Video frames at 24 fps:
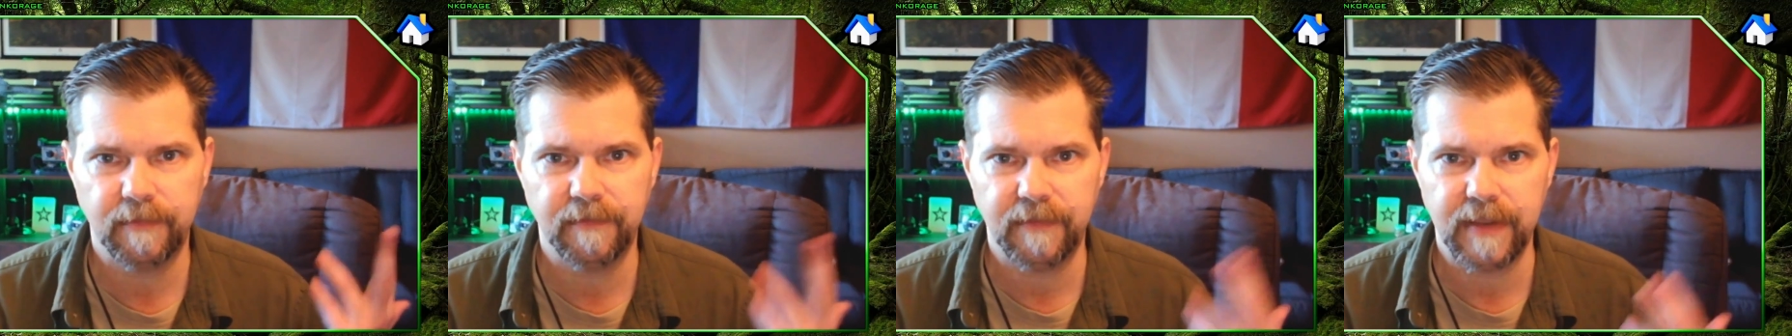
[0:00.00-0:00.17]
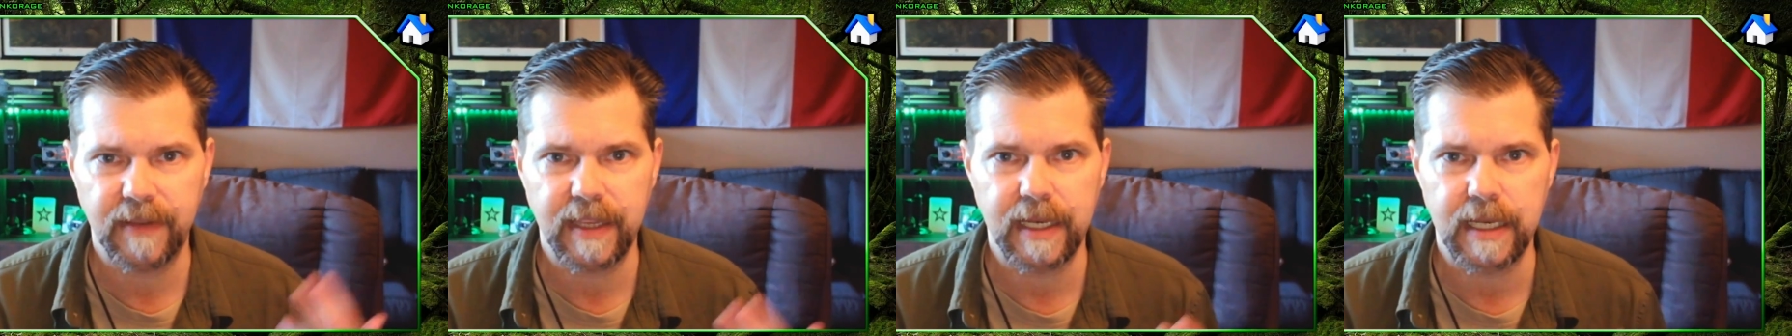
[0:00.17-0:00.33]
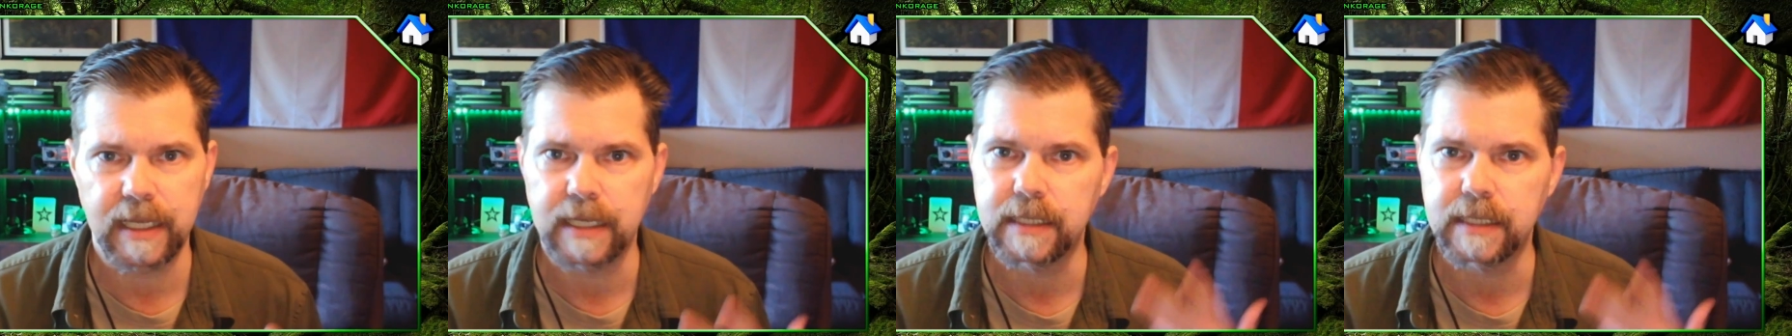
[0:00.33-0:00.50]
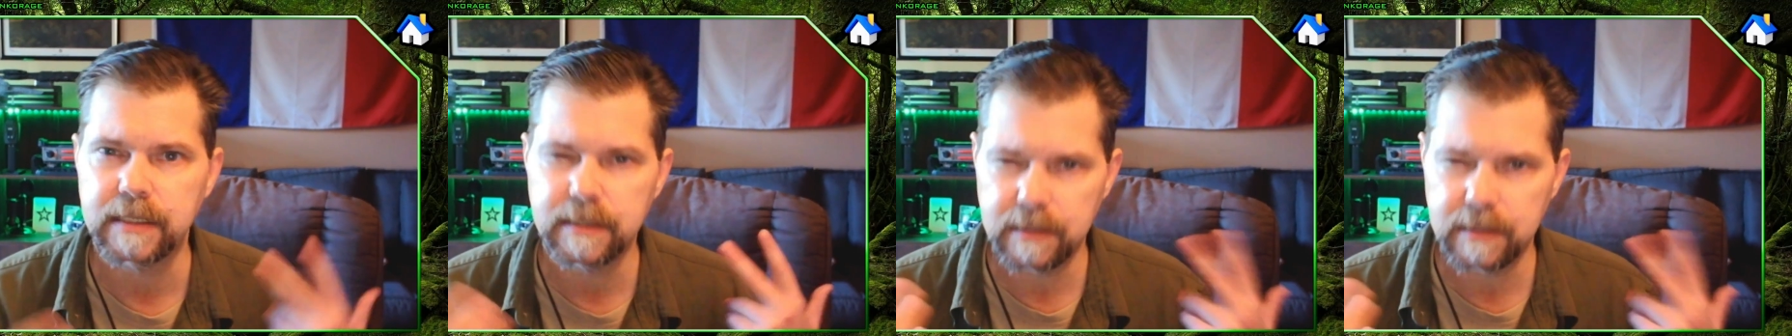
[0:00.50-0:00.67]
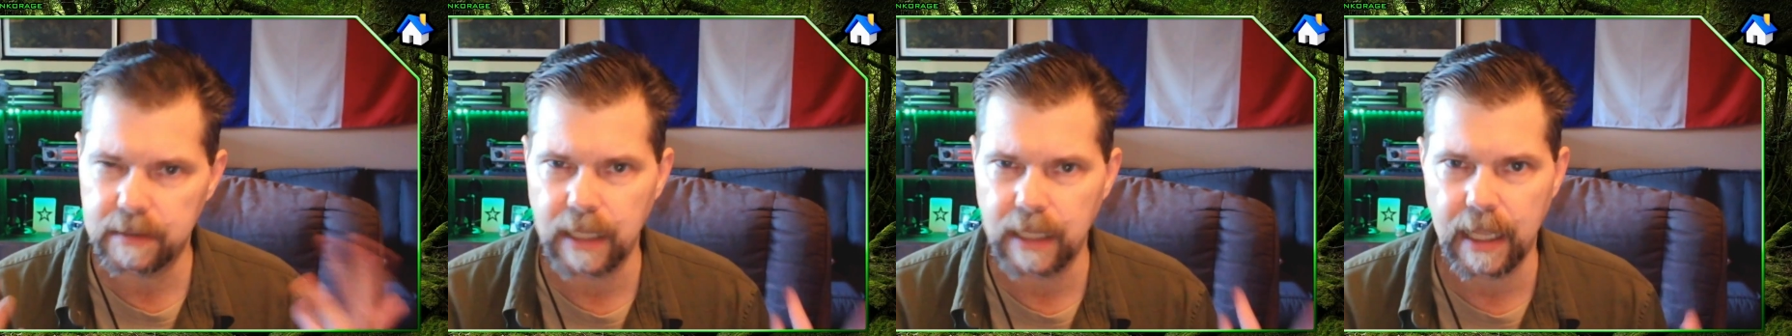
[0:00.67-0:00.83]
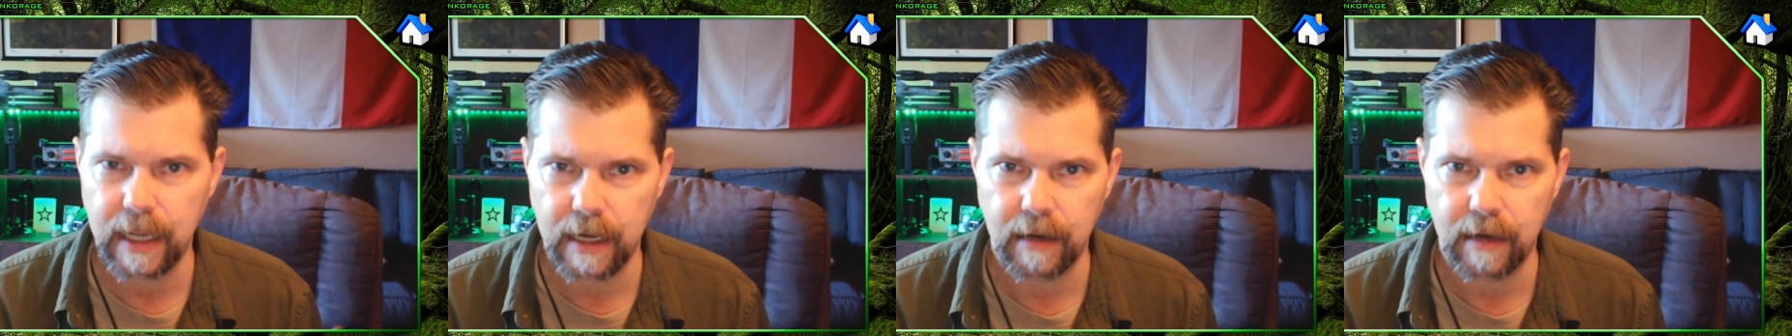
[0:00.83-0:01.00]
Phoenix,
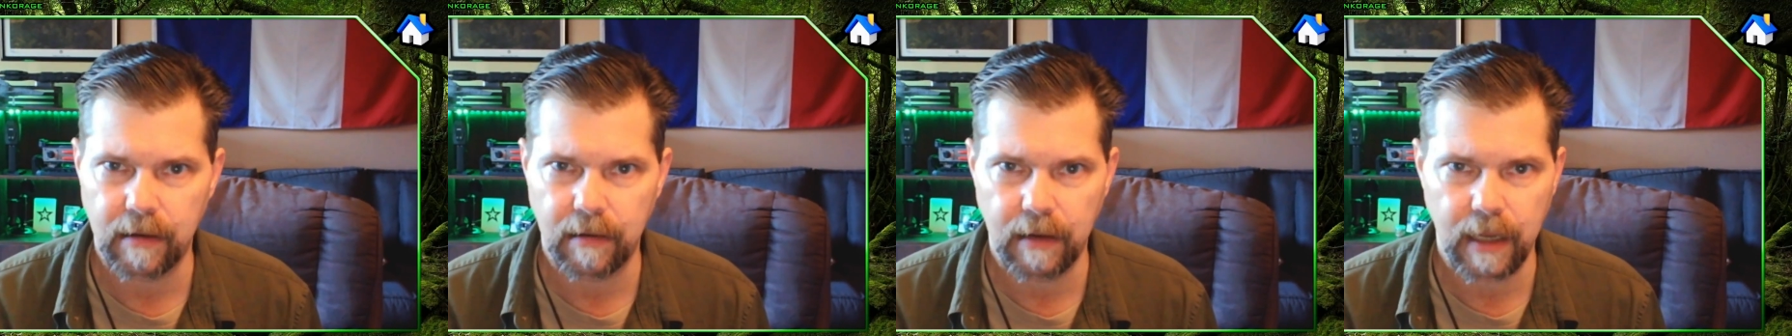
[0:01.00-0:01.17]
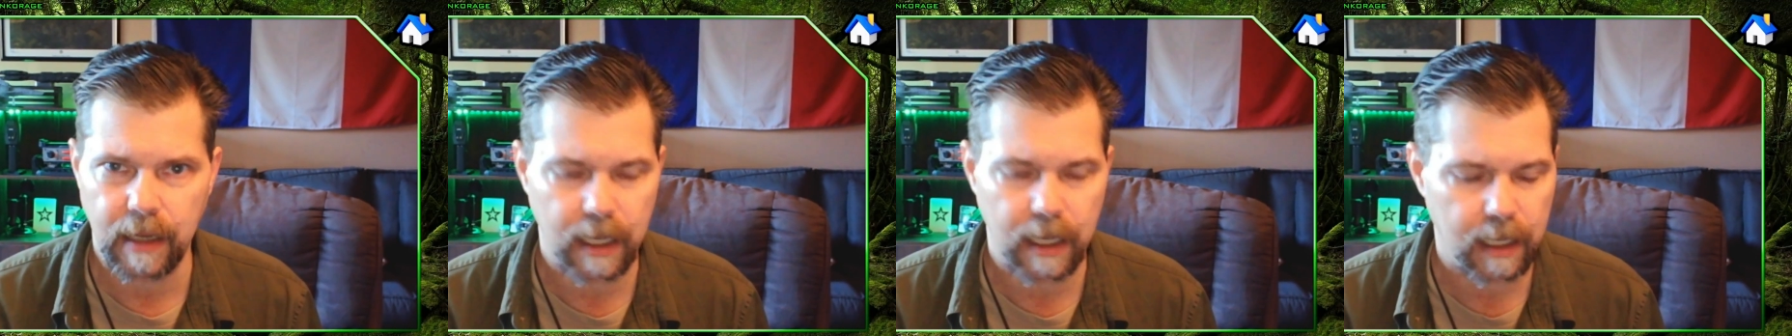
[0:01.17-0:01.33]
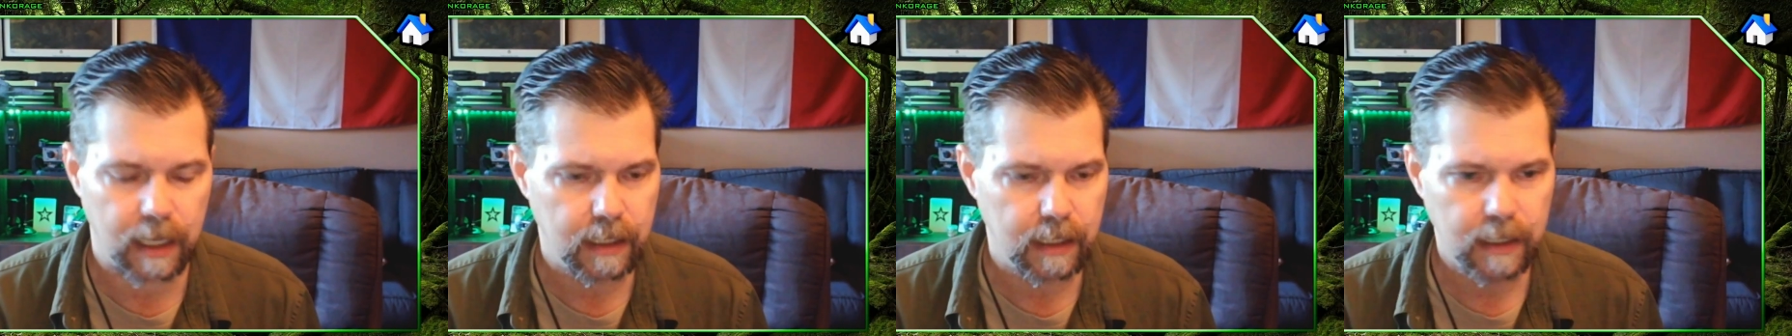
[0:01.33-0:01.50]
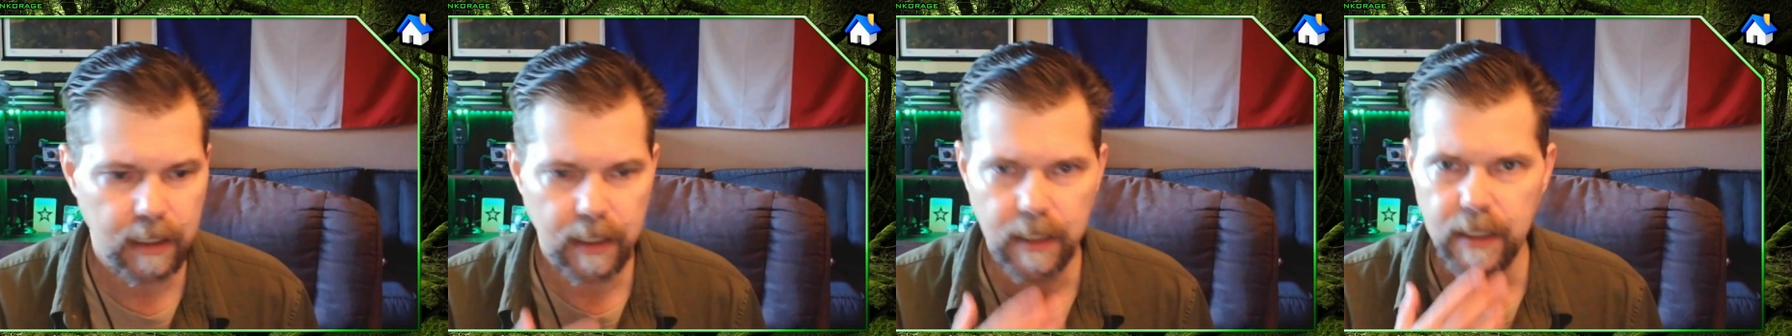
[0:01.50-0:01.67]
that area,